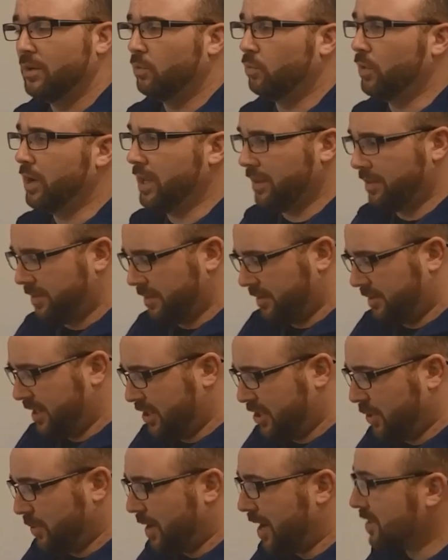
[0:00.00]
with
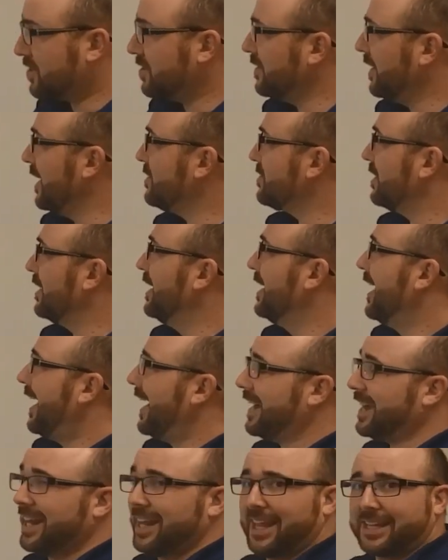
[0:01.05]
tissue oxygenation.
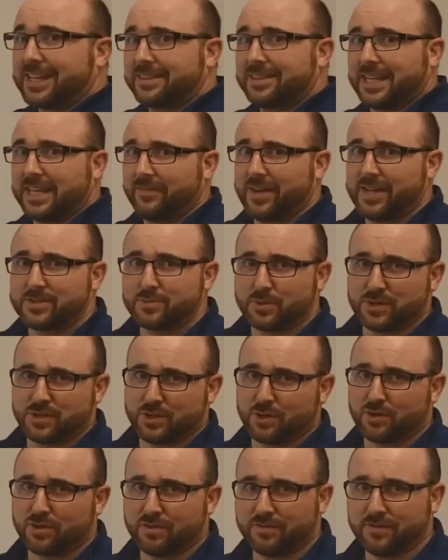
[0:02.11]
I kind of like to think of it as
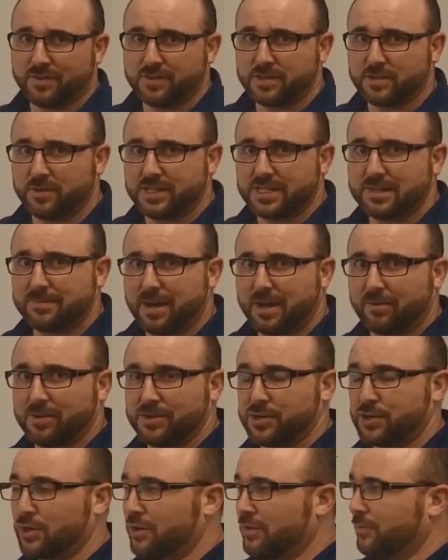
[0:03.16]
reserve. So it's the amount of
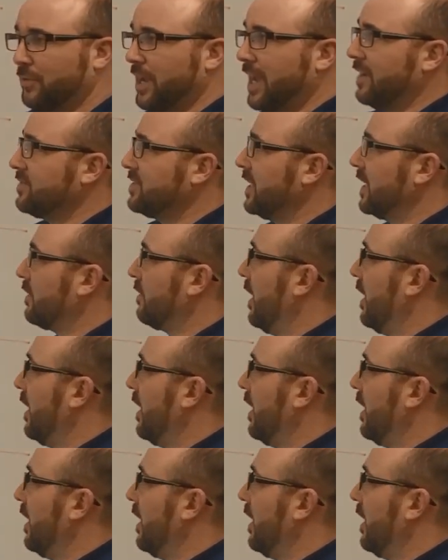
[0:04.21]
reserve we have sitting